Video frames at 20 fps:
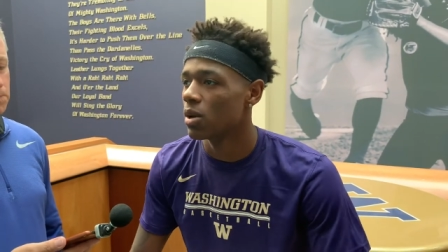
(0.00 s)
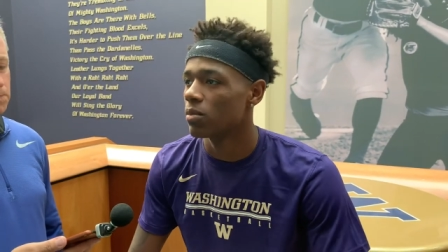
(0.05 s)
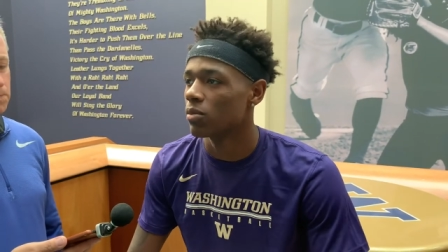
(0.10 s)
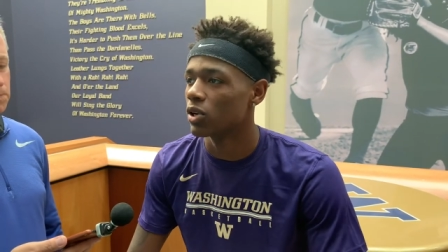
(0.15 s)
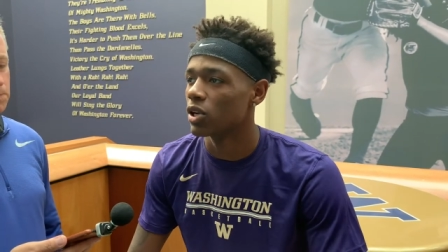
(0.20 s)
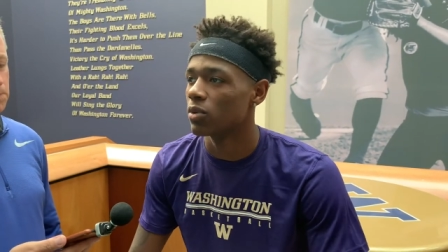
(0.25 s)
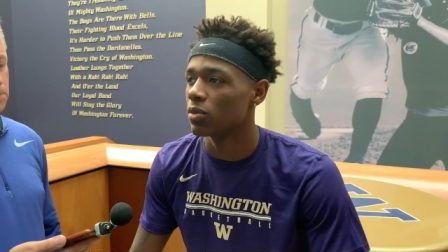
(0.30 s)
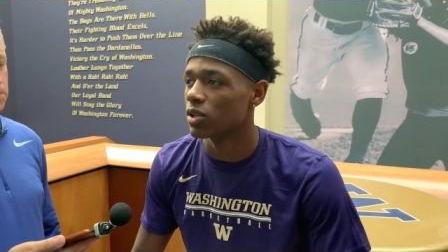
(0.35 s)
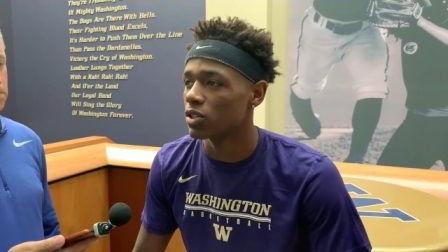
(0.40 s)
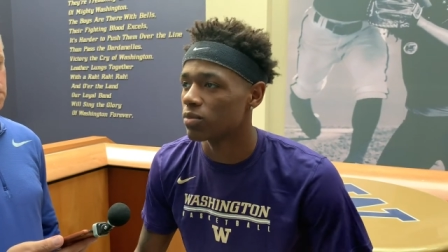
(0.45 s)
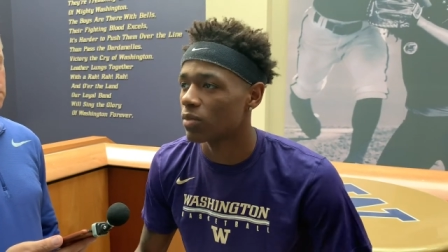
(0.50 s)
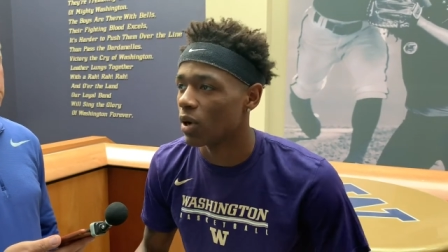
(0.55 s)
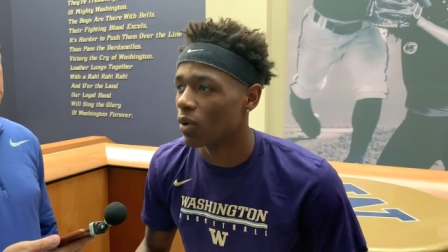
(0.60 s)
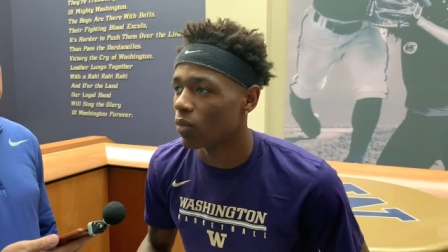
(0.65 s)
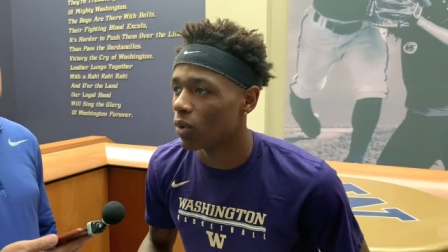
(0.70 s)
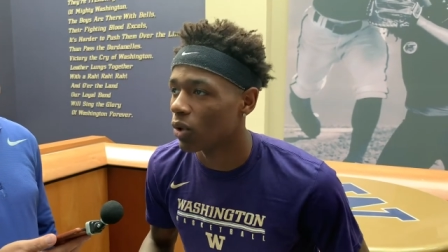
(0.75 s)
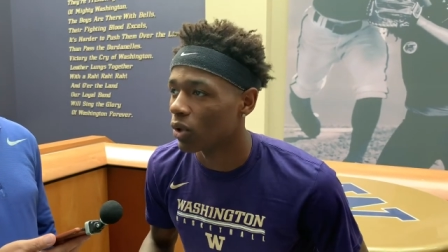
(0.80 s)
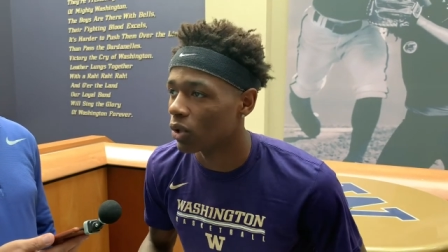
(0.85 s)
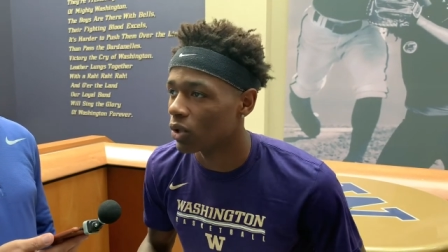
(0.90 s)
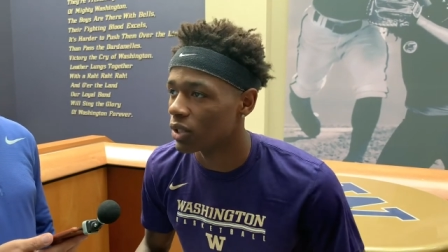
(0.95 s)
pretty much my
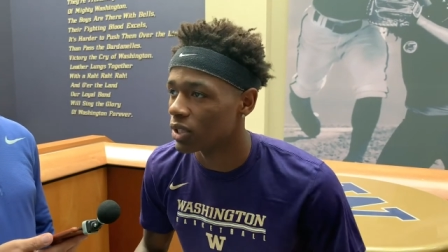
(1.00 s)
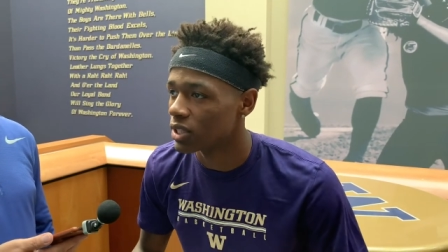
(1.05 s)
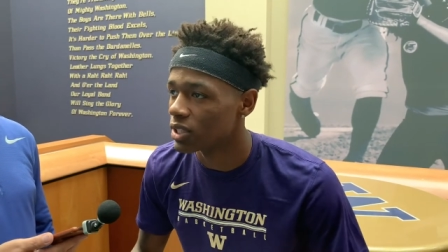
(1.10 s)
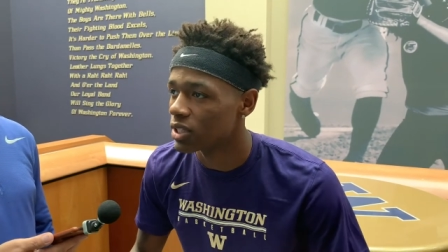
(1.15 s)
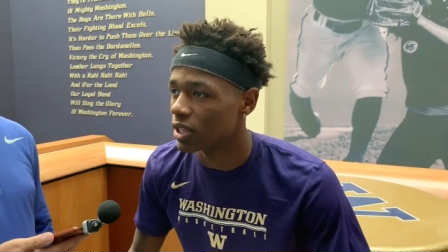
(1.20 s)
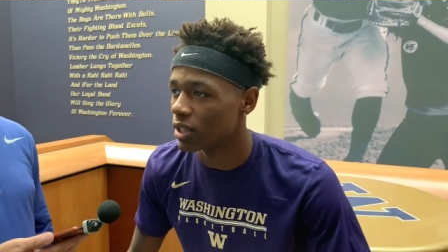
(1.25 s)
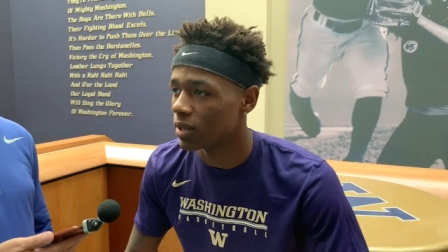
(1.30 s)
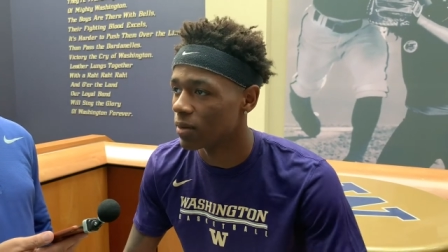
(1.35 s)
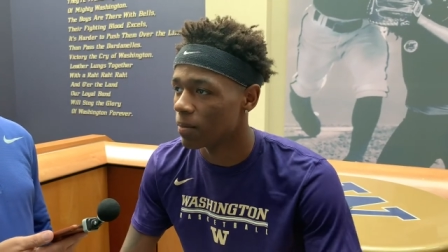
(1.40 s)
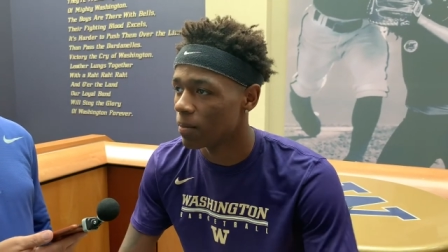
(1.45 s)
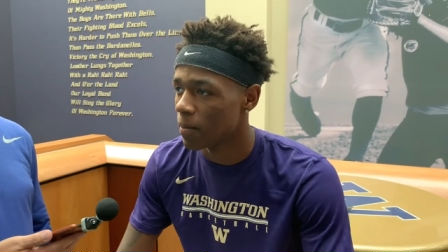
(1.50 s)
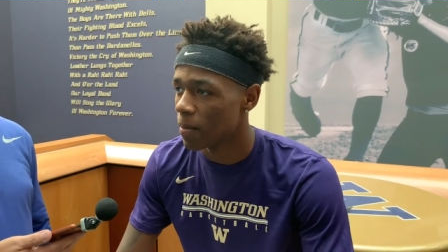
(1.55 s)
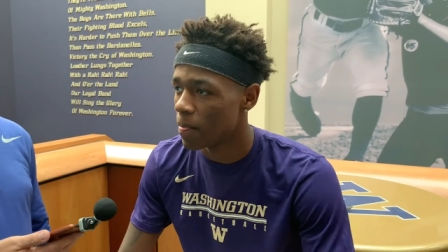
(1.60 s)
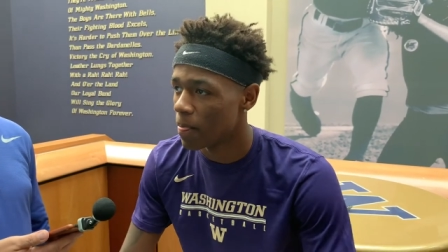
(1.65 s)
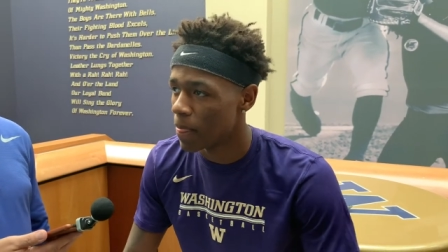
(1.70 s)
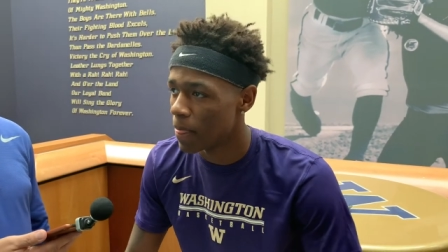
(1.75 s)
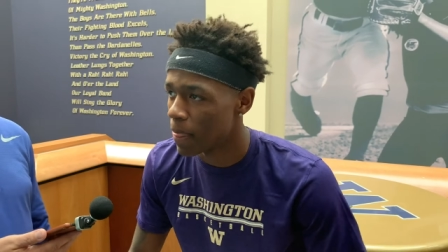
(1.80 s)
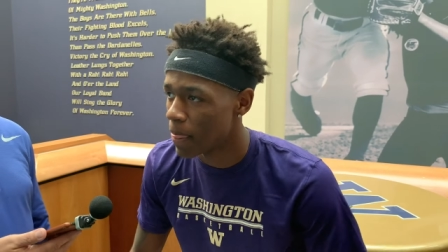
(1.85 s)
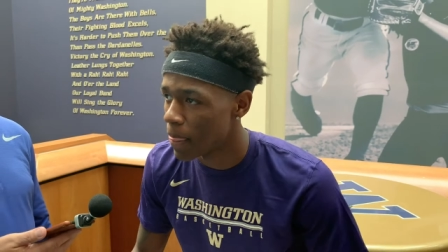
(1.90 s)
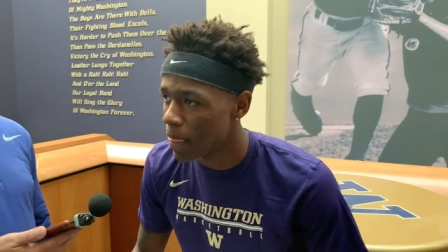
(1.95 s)
role on this team.
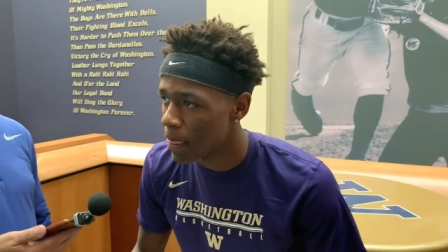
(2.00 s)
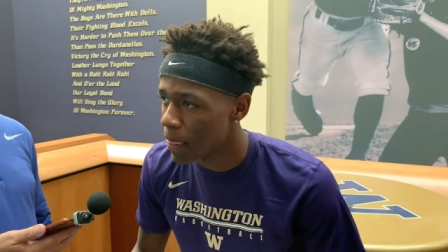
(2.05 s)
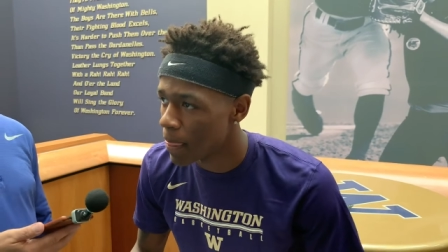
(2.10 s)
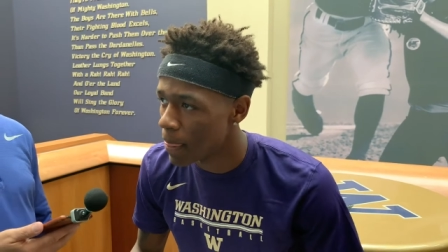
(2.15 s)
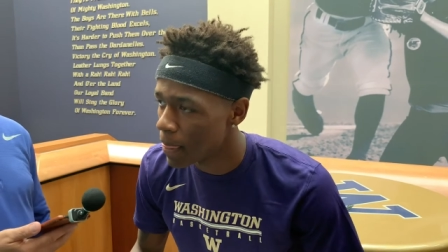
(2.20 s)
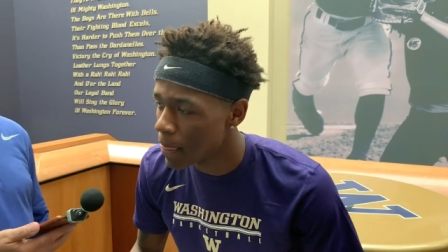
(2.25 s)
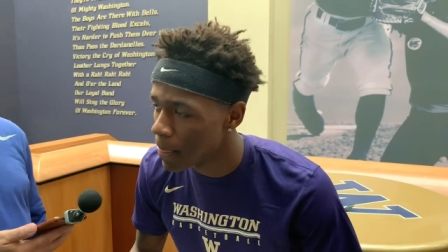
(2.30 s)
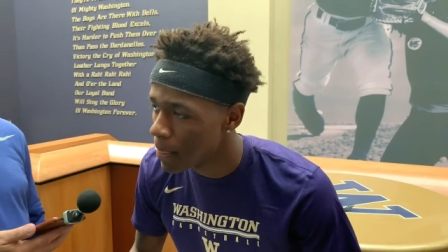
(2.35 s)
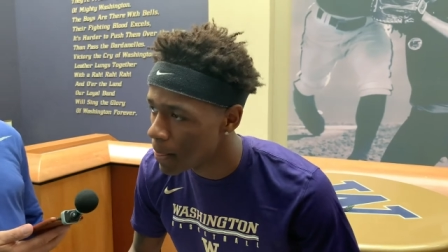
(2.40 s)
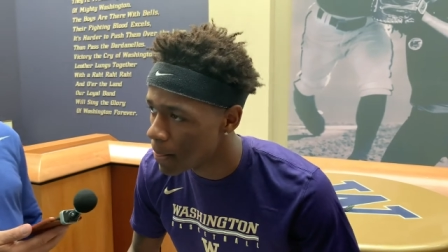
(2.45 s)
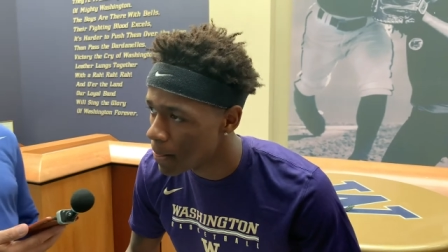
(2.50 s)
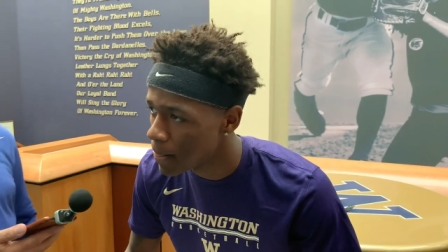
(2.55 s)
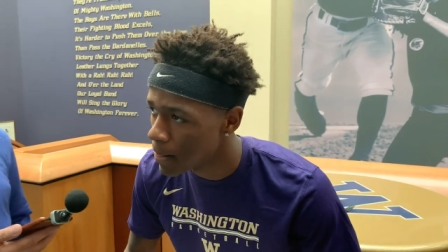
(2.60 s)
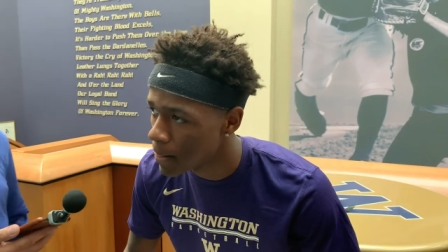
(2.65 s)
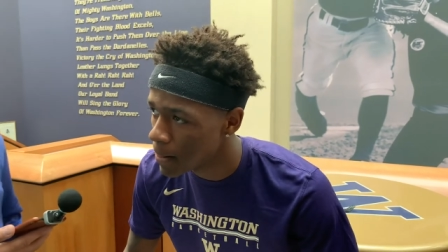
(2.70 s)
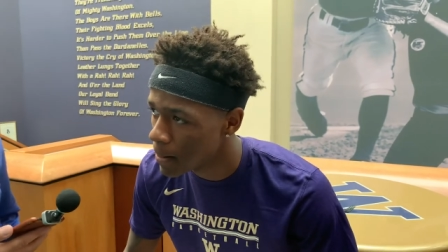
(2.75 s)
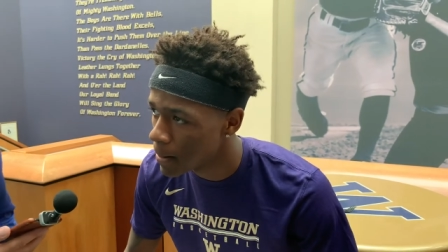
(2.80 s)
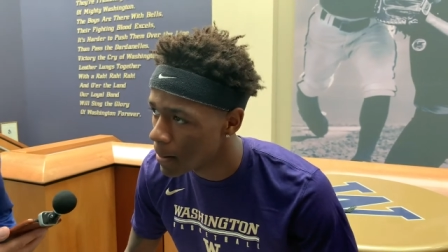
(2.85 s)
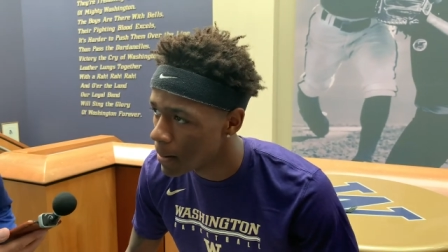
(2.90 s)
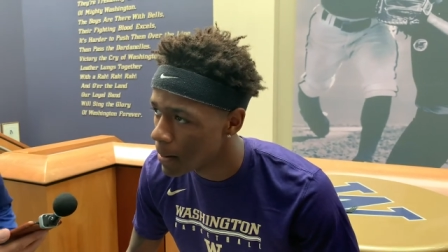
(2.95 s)
I know last year it was
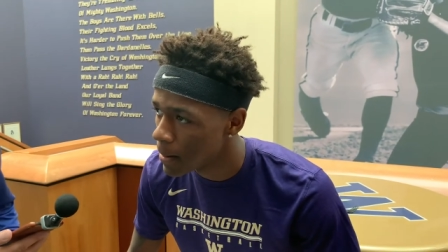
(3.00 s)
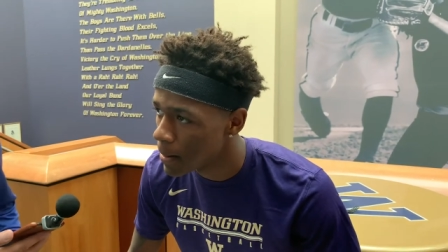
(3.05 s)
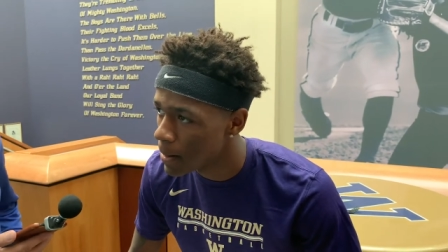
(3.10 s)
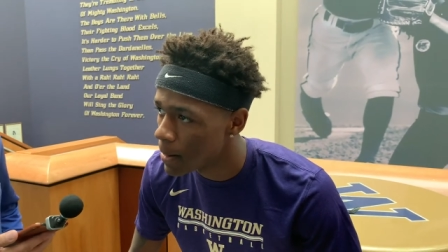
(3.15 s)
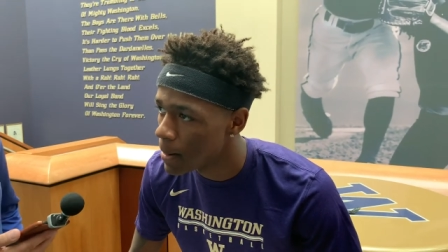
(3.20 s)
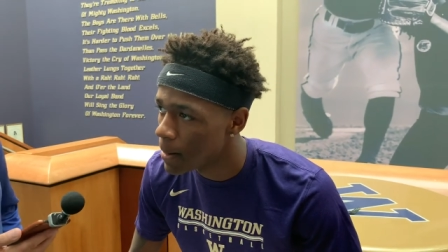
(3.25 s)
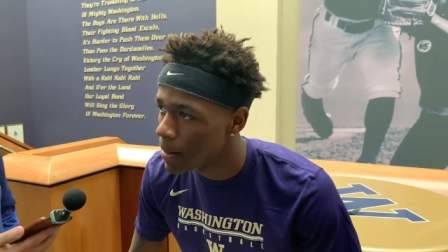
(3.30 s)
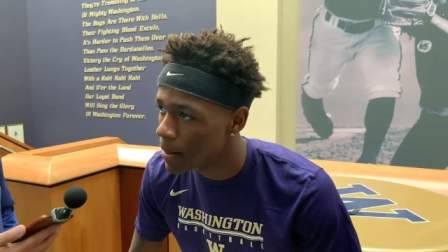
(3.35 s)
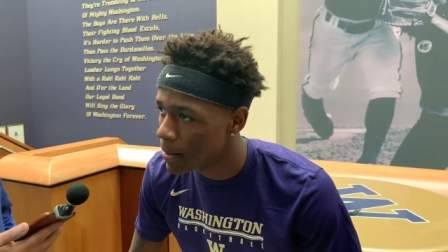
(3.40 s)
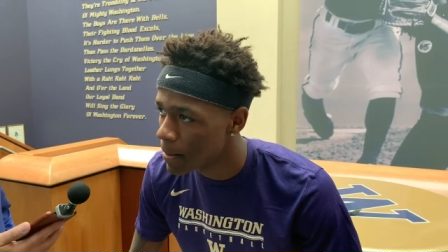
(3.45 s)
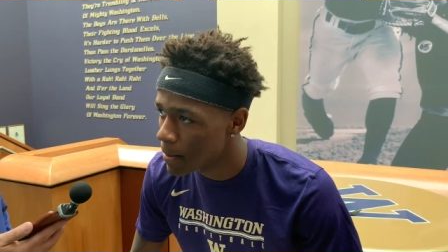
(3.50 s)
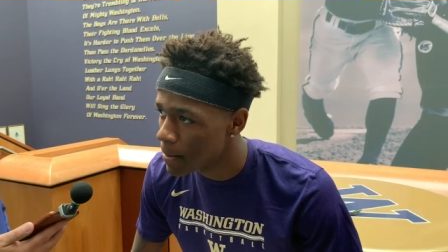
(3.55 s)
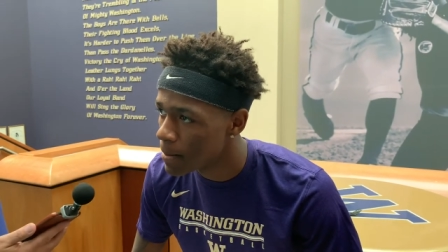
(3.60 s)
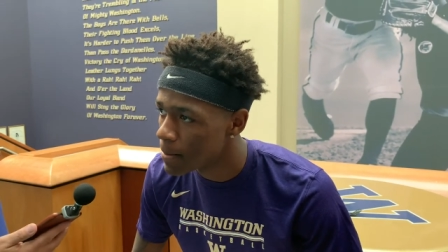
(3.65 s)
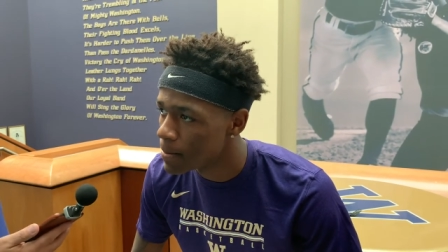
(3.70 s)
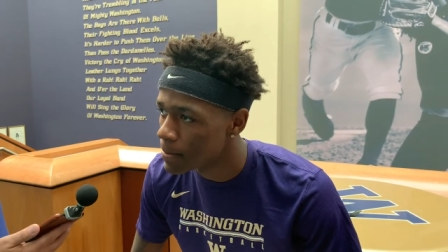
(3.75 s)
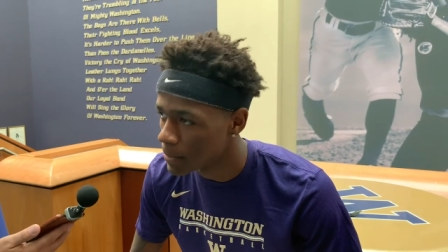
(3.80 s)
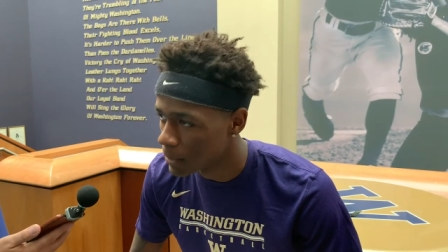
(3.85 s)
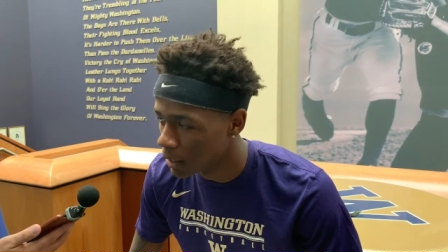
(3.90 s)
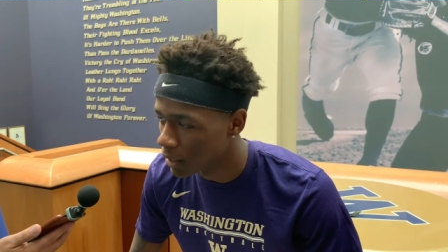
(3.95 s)
energy, coming off the
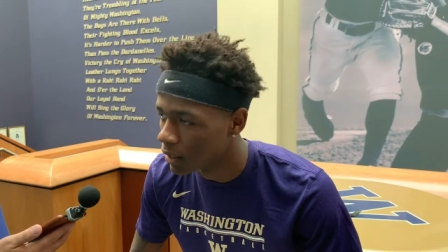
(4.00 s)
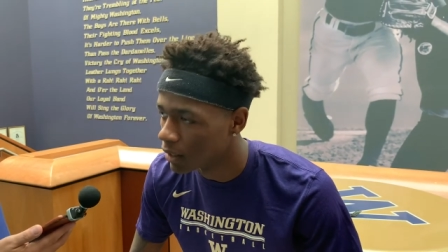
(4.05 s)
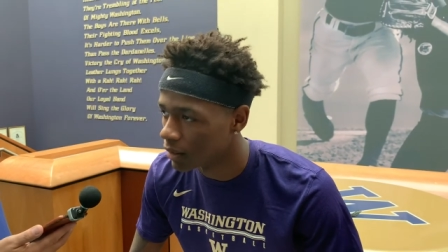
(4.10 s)
bench, doing yeah.